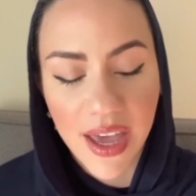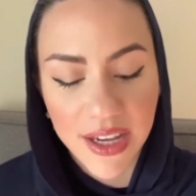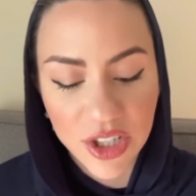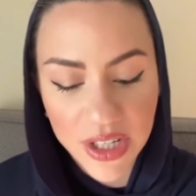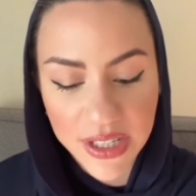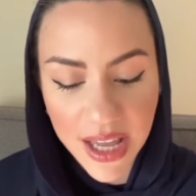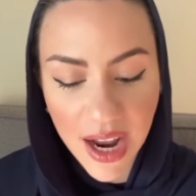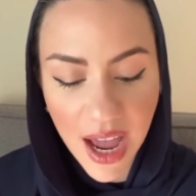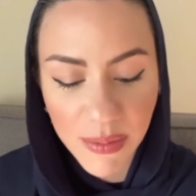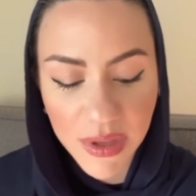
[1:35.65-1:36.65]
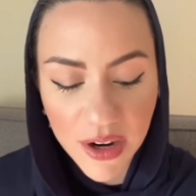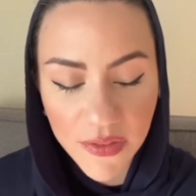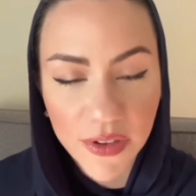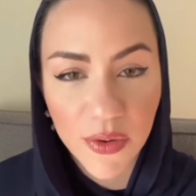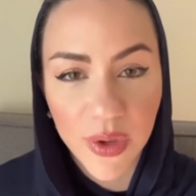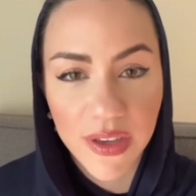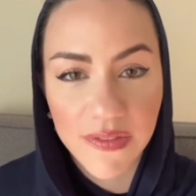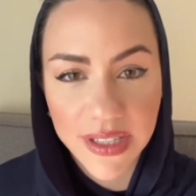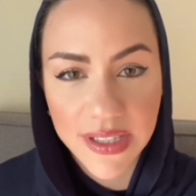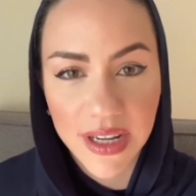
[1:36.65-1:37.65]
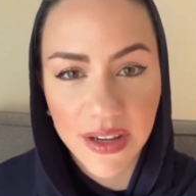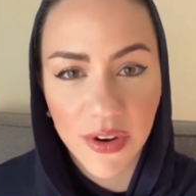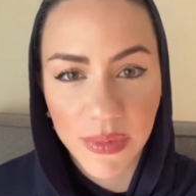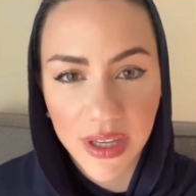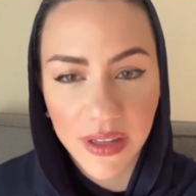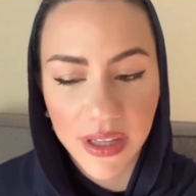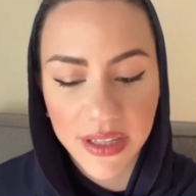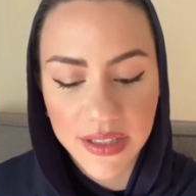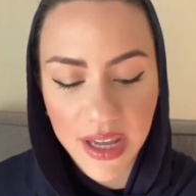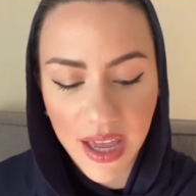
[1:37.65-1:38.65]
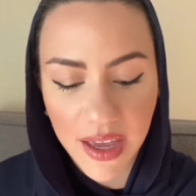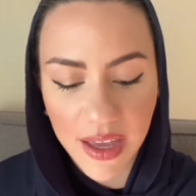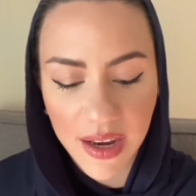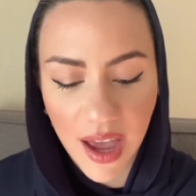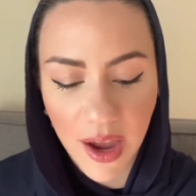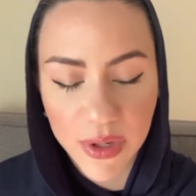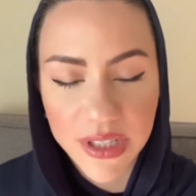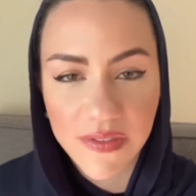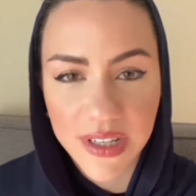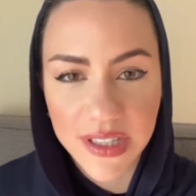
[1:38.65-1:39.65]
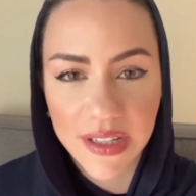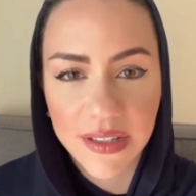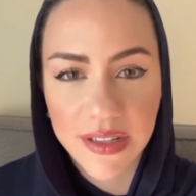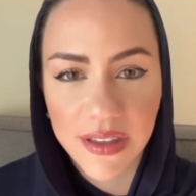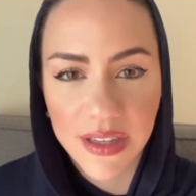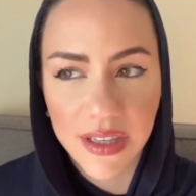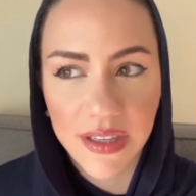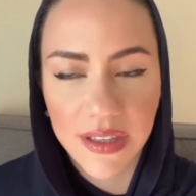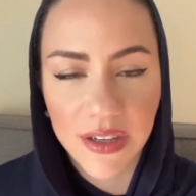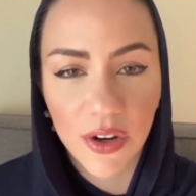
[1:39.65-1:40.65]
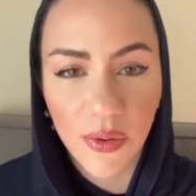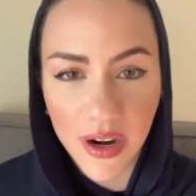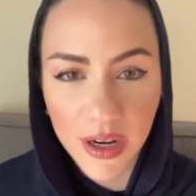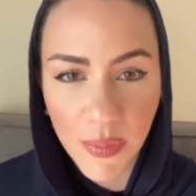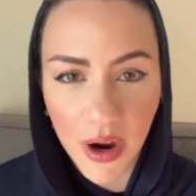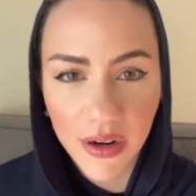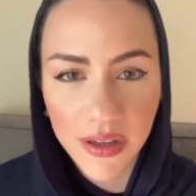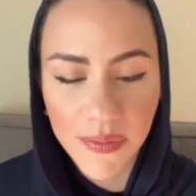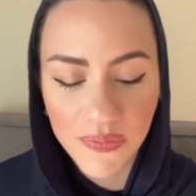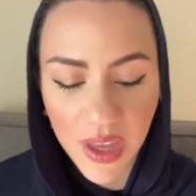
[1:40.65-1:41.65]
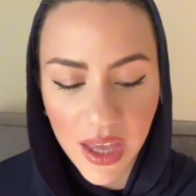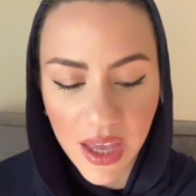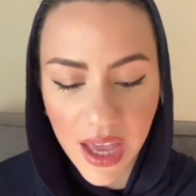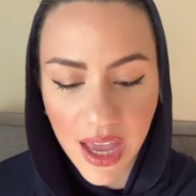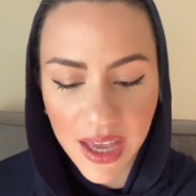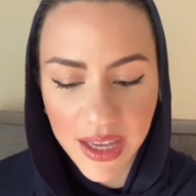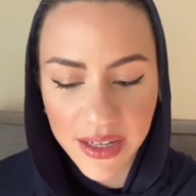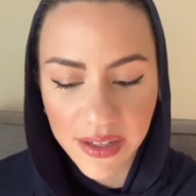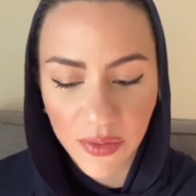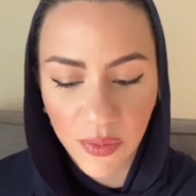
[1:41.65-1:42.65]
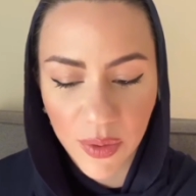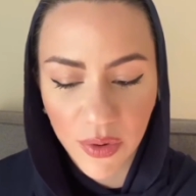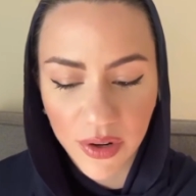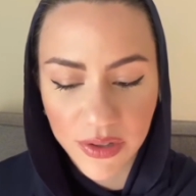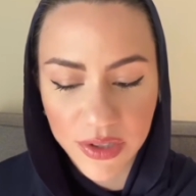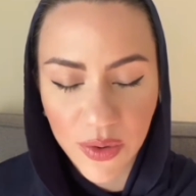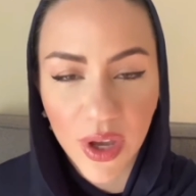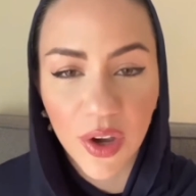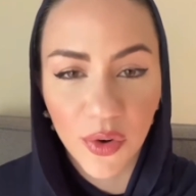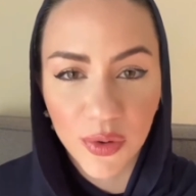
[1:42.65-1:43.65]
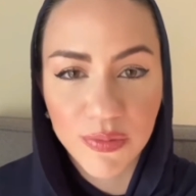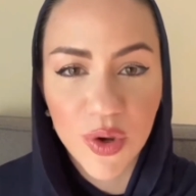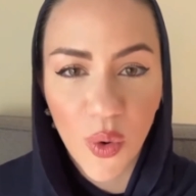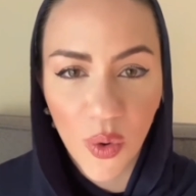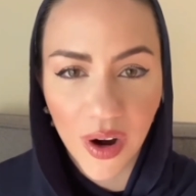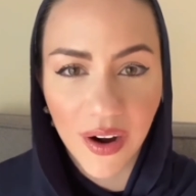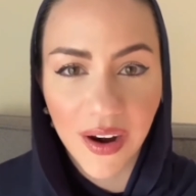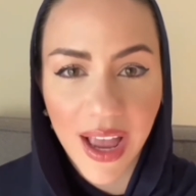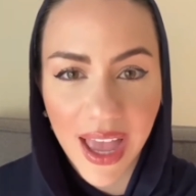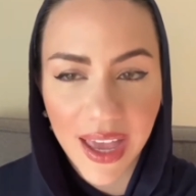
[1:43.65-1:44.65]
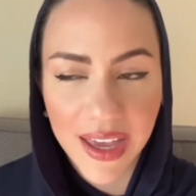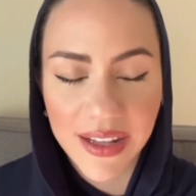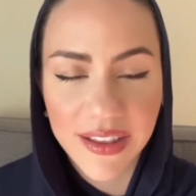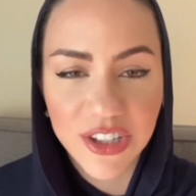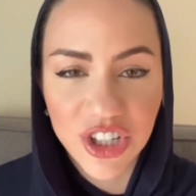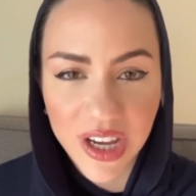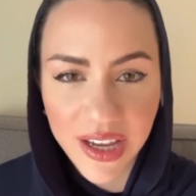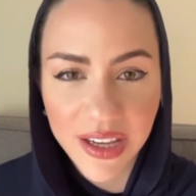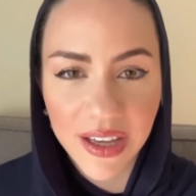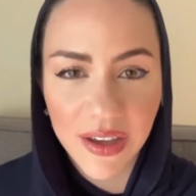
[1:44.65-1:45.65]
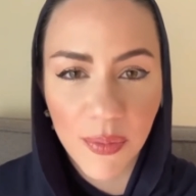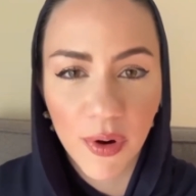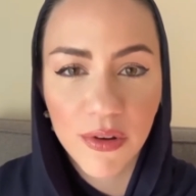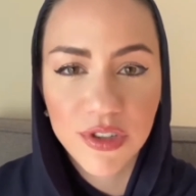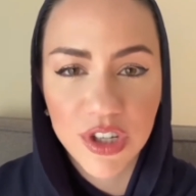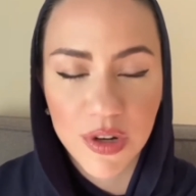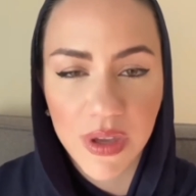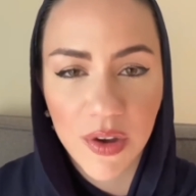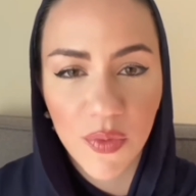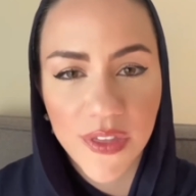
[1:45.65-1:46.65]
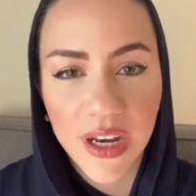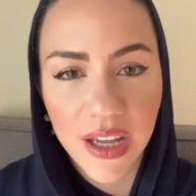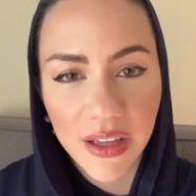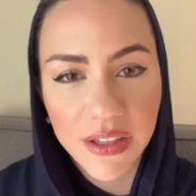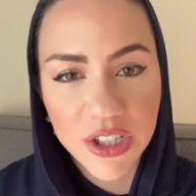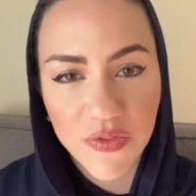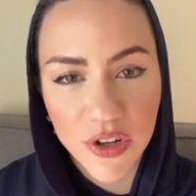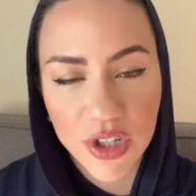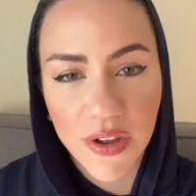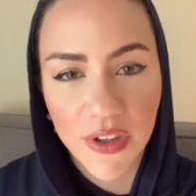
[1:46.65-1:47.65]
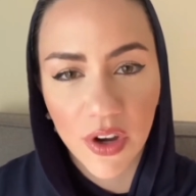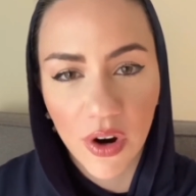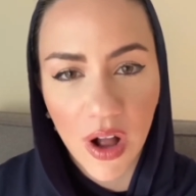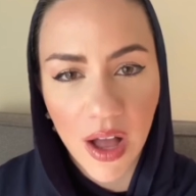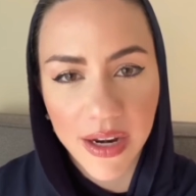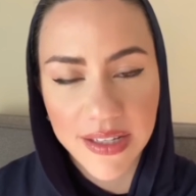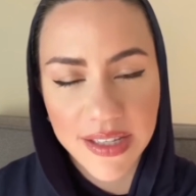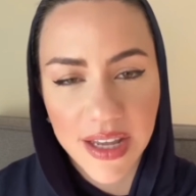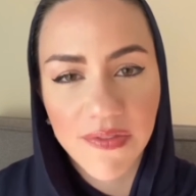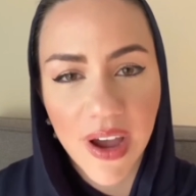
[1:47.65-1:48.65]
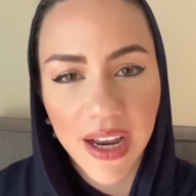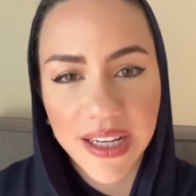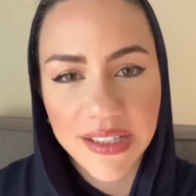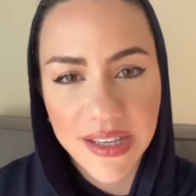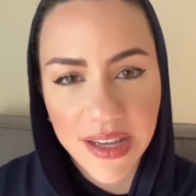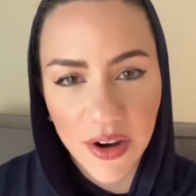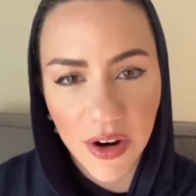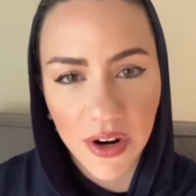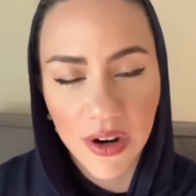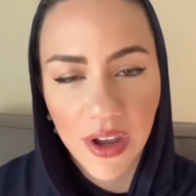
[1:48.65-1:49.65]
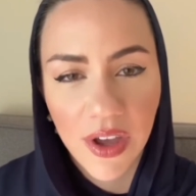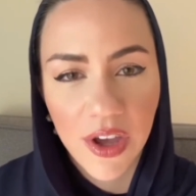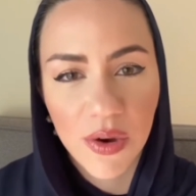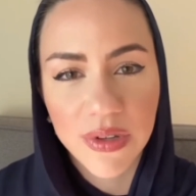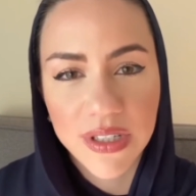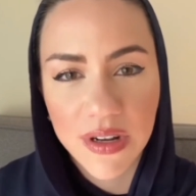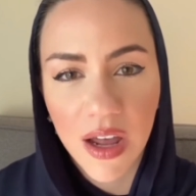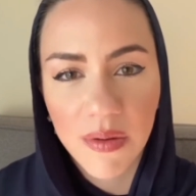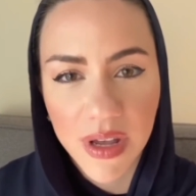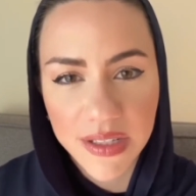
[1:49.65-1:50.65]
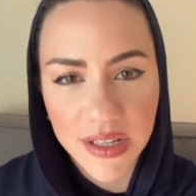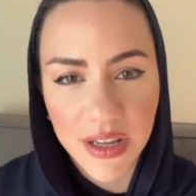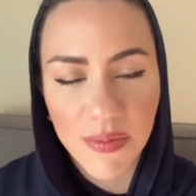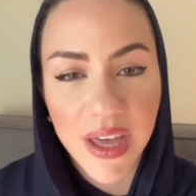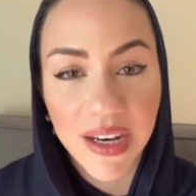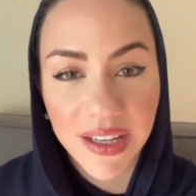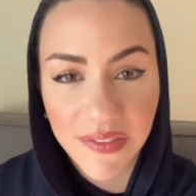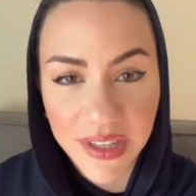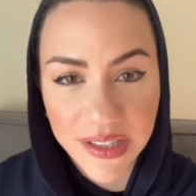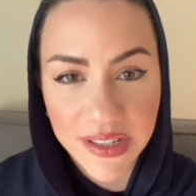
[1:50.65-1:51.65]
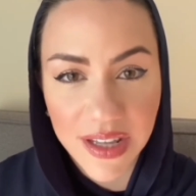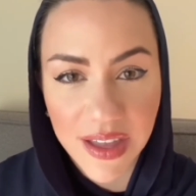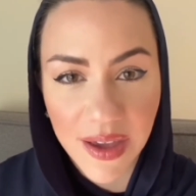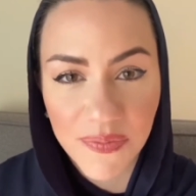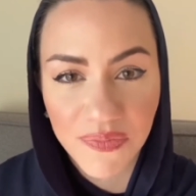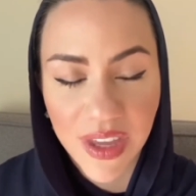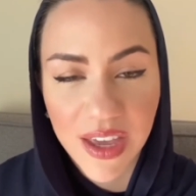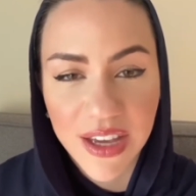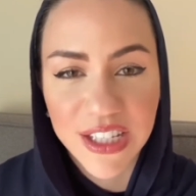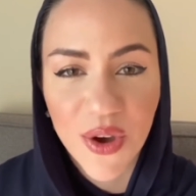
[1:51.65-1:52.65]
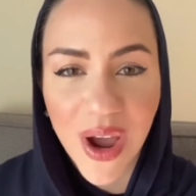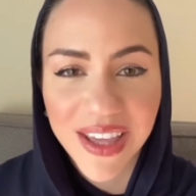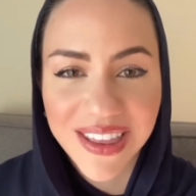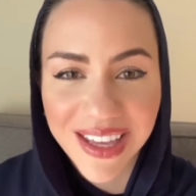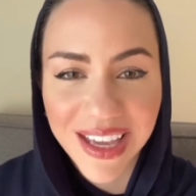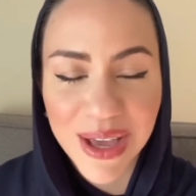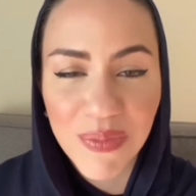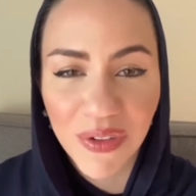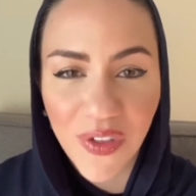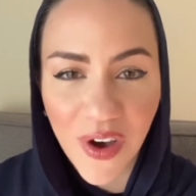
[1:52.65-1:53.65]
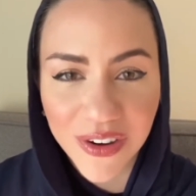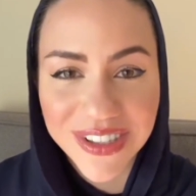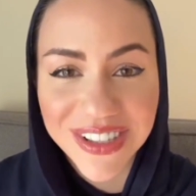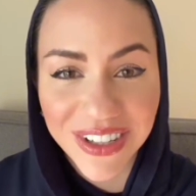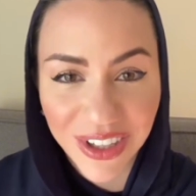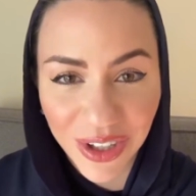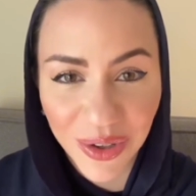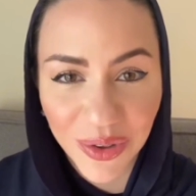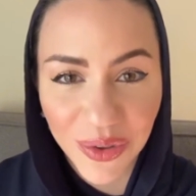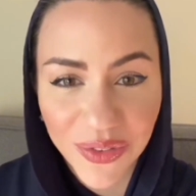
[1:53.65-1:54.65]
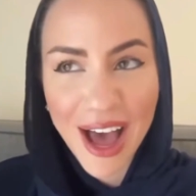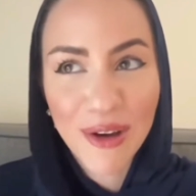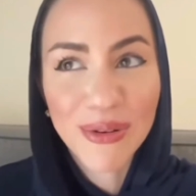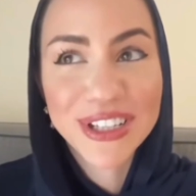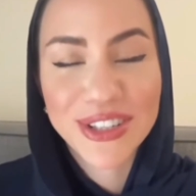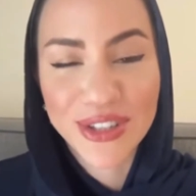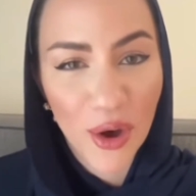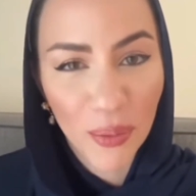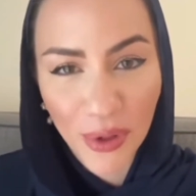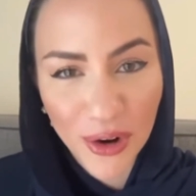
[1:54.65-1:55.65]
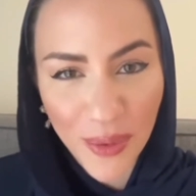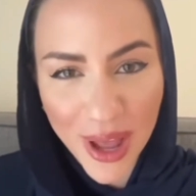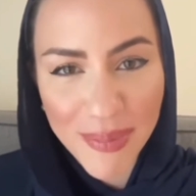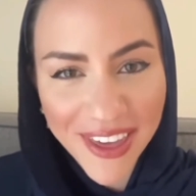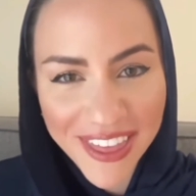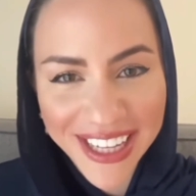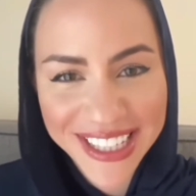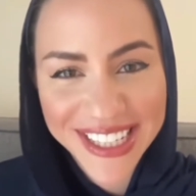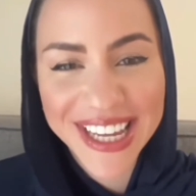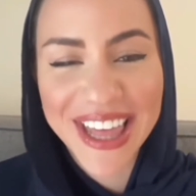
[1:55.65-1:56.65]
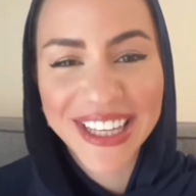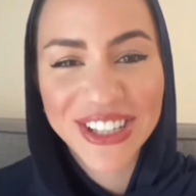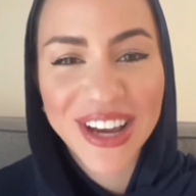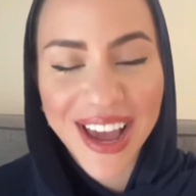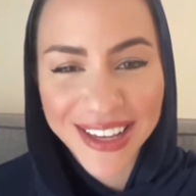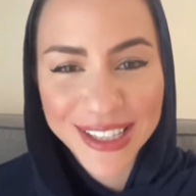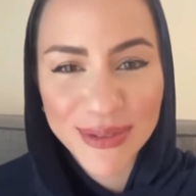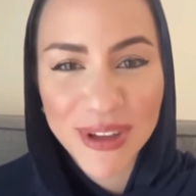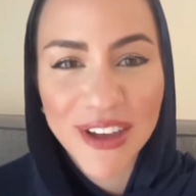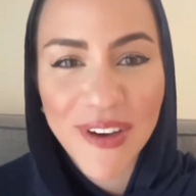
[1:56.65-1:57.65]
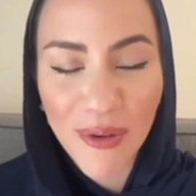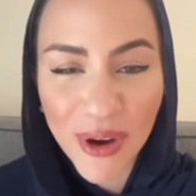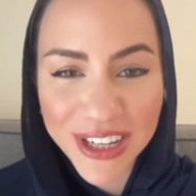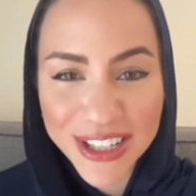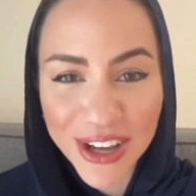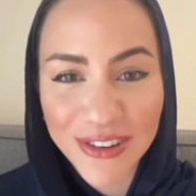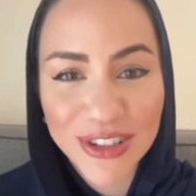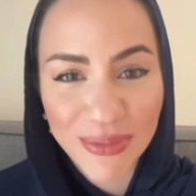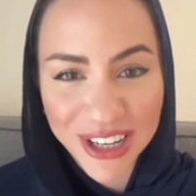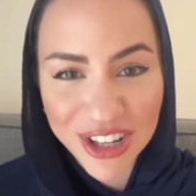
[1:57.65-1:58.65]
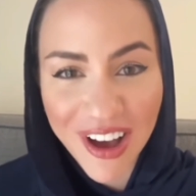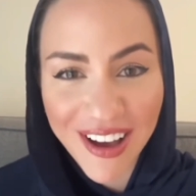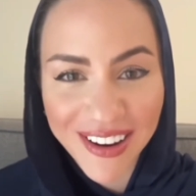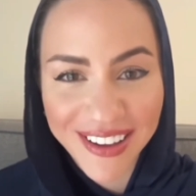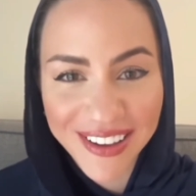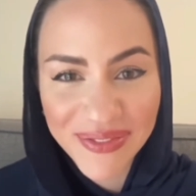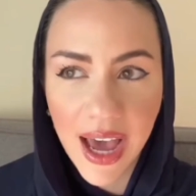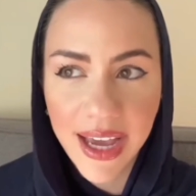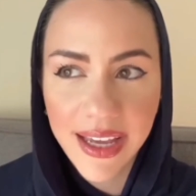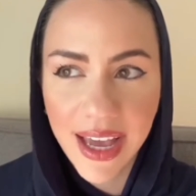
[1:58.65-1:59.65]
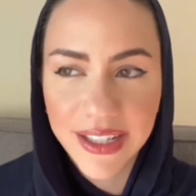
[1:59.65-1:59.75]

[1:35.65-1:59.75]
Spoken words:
And she said, I'm here for the week visiting from England, and I went to visit the Quranic Park, and we were doing a group tour, and the sheikh approached me with an English version of the Quran and said, find a seeker who is non-Muslim and give this to them. So I think it belongs to you. I was so blown away by this, and then she asked me if I wanted to go do my shahada. I had